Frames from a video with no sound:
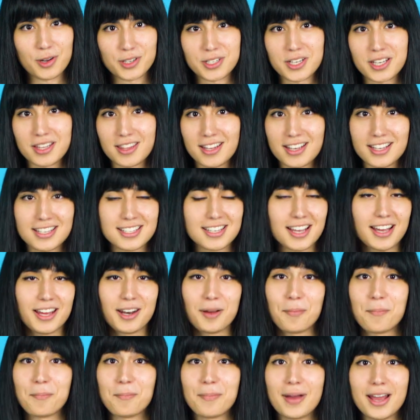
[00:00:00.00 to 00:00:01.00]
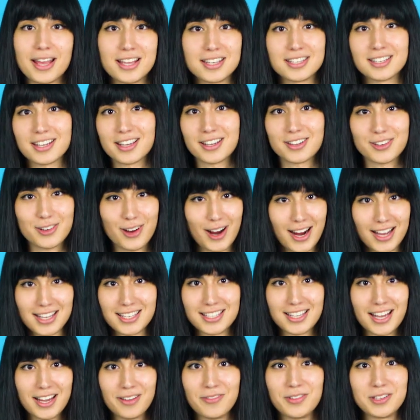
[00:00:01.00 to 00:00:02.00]
watching this an amazing
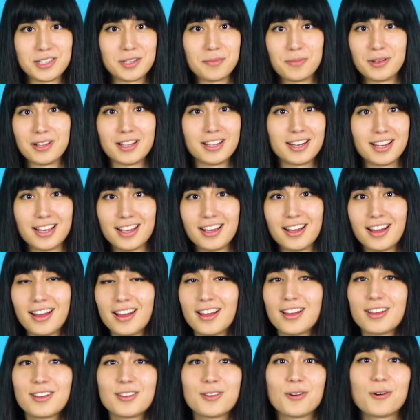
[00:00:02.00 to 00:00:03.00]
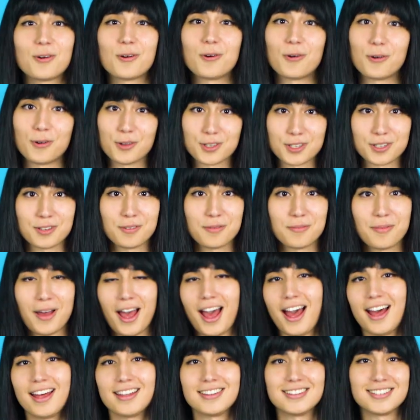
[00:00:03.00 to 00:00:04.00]
Trans Day of Visibility. You're awesome
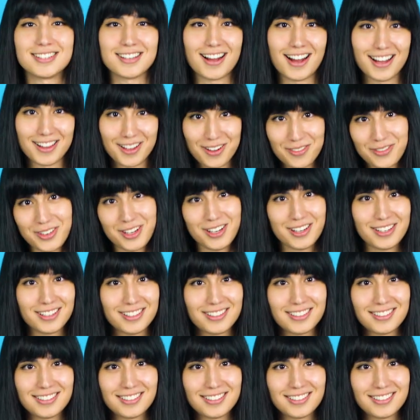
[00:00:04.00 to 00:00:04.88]
and I love you.